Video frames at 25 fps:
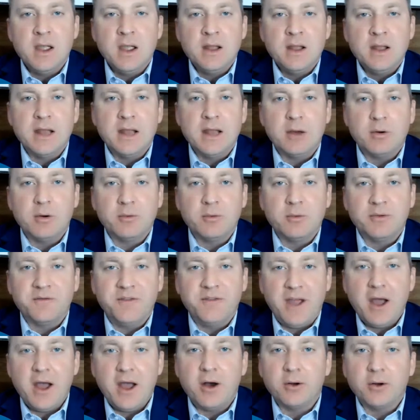Now, what we
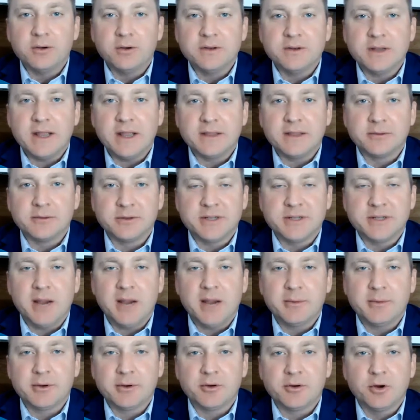found at the
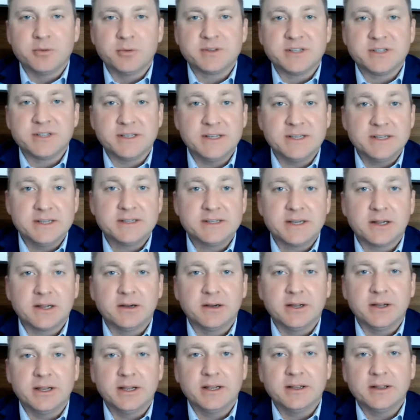retirement group
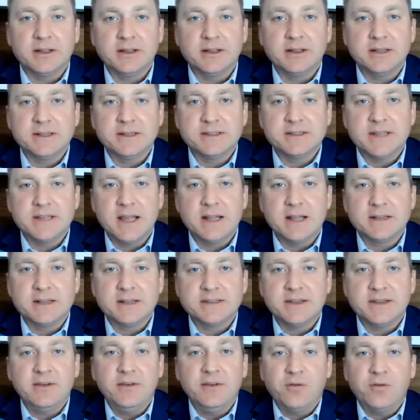statistically is that
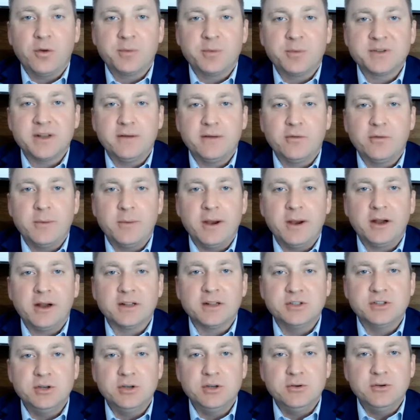74% of
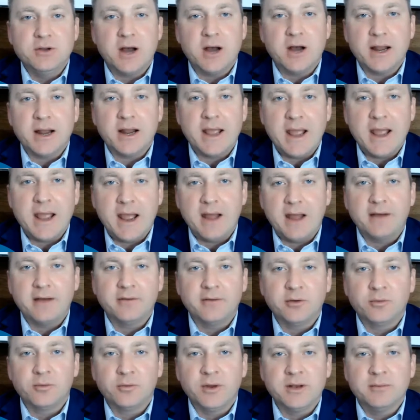Americans do not have
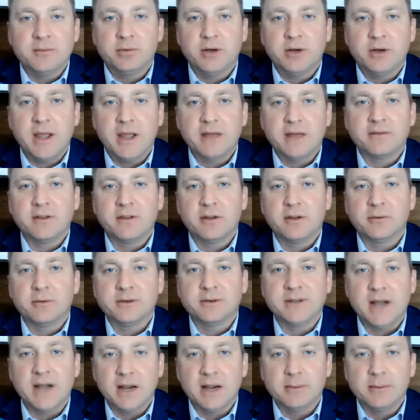a written plan for their
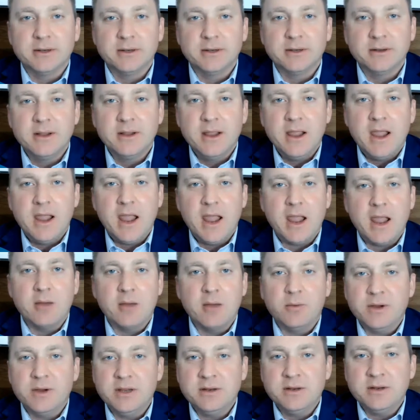retirement.
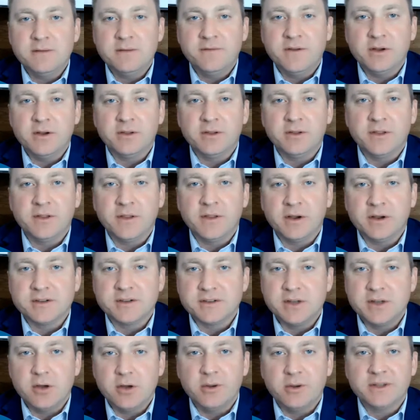And we feel that there
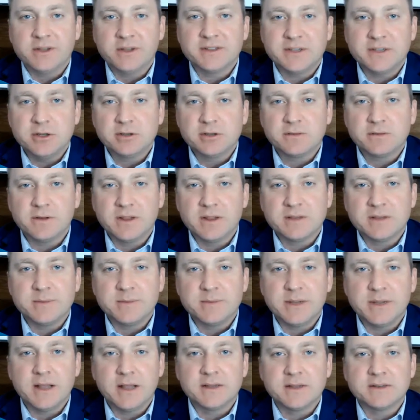is no excuse for this
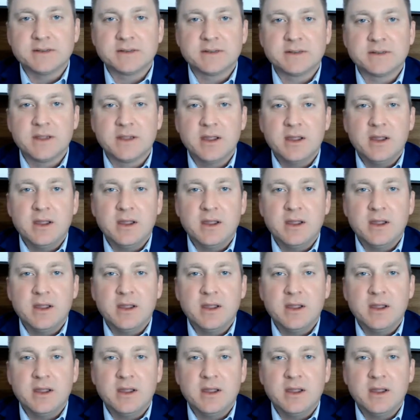because